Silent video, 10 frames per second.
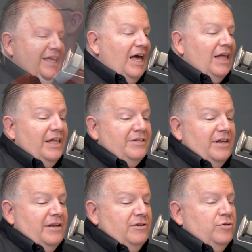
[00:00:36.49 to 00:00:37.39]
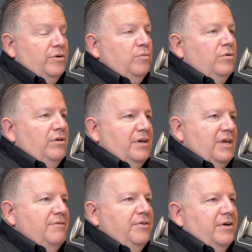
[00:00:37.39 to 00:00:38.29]
Let's get into it. We'll
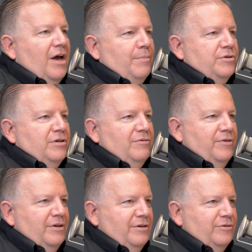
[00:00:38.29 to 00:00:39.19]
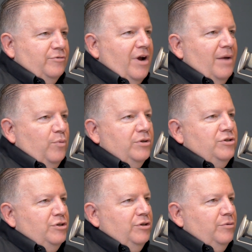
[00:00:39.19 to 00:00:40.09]
give an opportunity for you to describe what
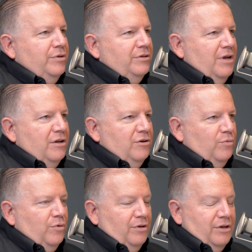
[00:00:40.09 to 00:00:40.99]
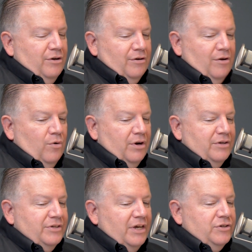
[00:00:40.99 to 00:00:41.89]
you do and your role at your
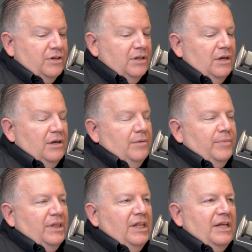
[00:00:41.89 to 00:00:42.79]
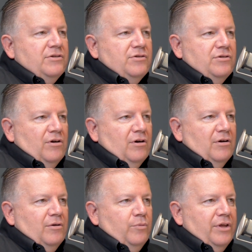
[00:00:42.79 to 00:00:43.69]
organization. But let's
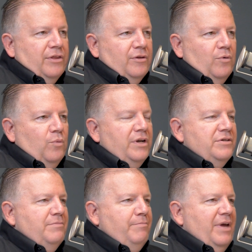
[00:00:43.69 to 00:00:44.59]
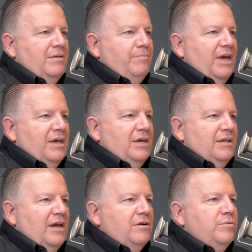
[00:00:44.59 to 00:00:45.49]
start with, what is embedded banking?
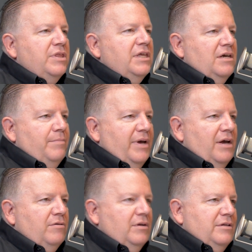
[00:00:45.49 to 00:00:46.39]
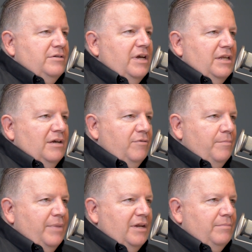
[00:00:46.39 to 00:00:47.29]
How do we think about this idea of
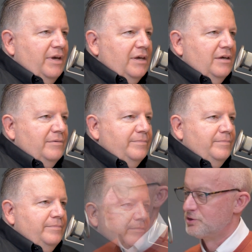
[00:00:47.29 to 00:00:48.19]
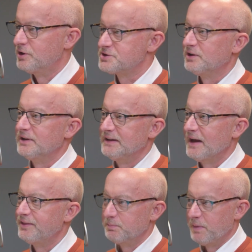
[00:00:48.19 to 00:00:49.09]
embedded banking? Traditionally,
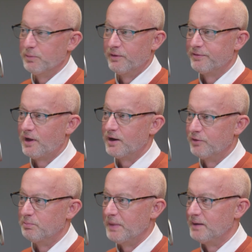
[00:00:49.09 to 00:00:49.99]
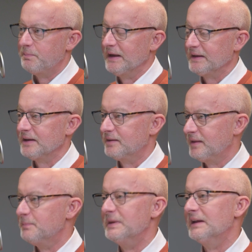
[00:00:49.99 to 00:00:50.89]
I think people have thought of embedded banking and
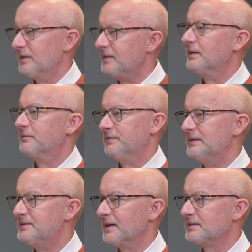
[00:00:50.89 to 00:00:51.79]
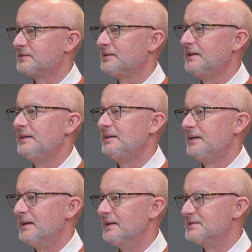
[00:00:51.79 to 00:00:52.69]
they immediately think fintechs.
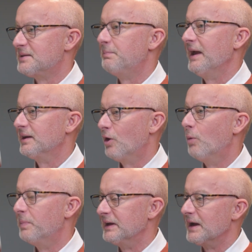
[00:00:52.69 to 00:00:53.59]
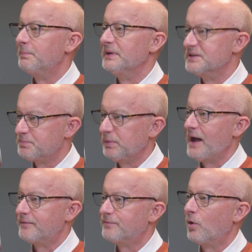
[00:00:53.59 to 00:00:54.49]
And it's a bank opening up its
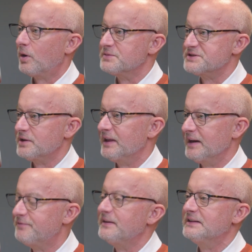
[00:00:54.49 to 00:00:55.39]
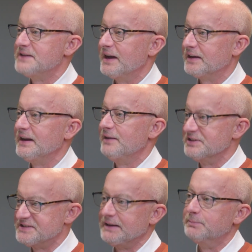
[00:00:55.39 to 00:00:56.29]
platform so that a fintech can have a
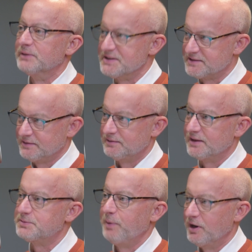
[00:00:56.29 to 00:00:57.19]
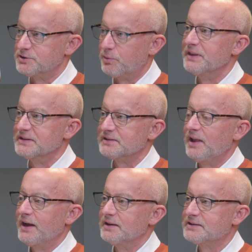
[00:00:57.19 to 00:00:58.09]
seamless experience with its
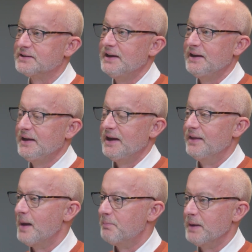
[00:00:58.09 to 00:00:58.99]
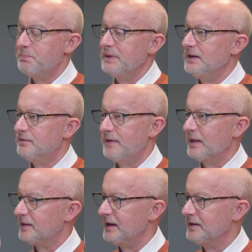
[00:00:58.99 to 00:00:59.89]
clients. And that might be
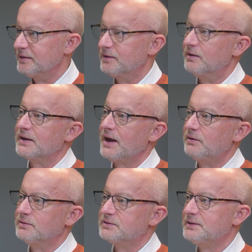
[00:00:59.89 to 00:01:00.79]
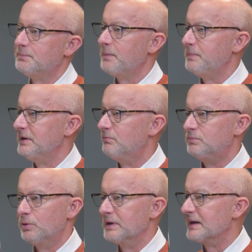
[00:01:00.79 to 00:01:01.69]
validating their account. It might be
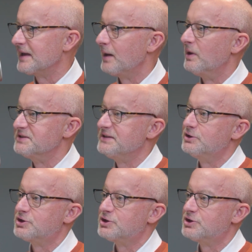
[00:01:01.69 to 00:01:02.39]
doing a KYC